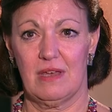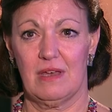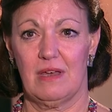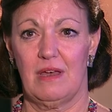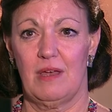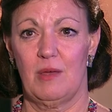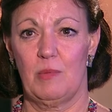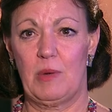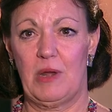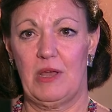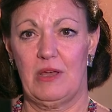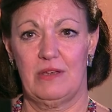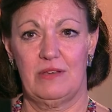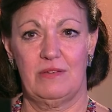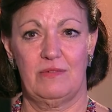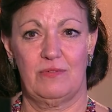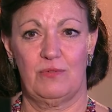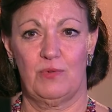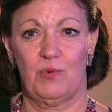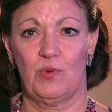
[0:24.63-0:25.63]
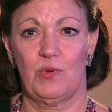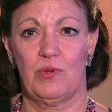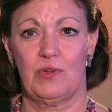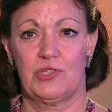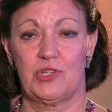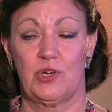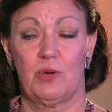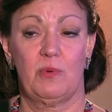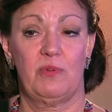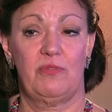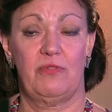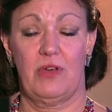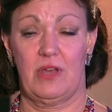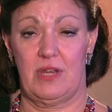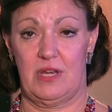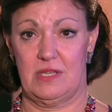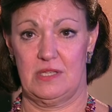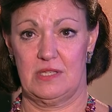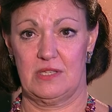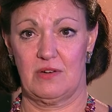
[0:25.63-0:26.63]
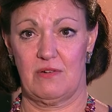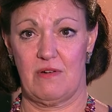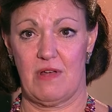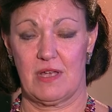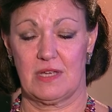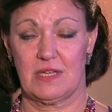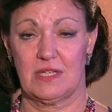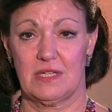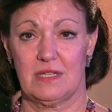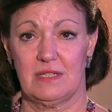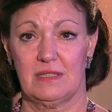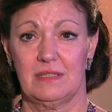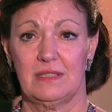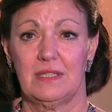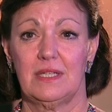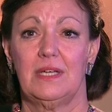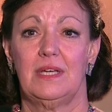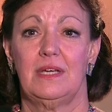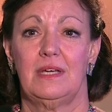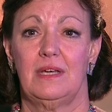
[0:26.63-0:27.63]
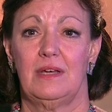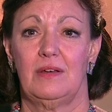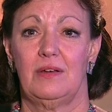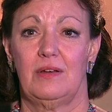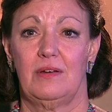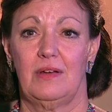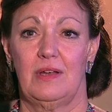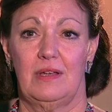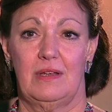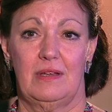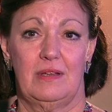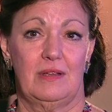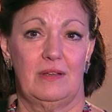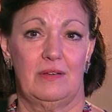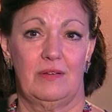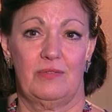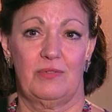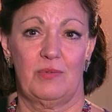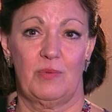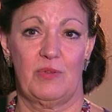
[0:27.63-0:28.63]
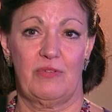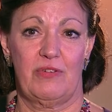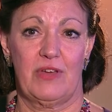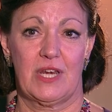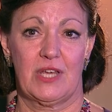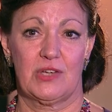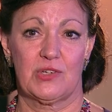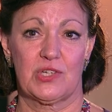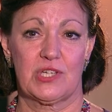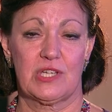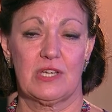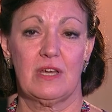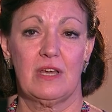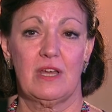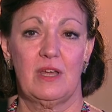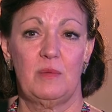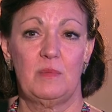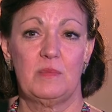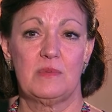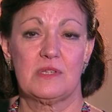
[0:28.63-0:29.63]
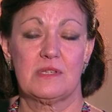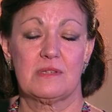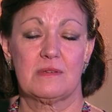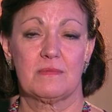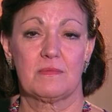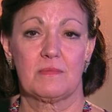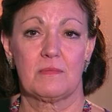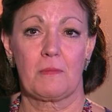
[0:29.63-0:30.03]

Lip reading: I applied for a job of Finance Director from the Financial Times.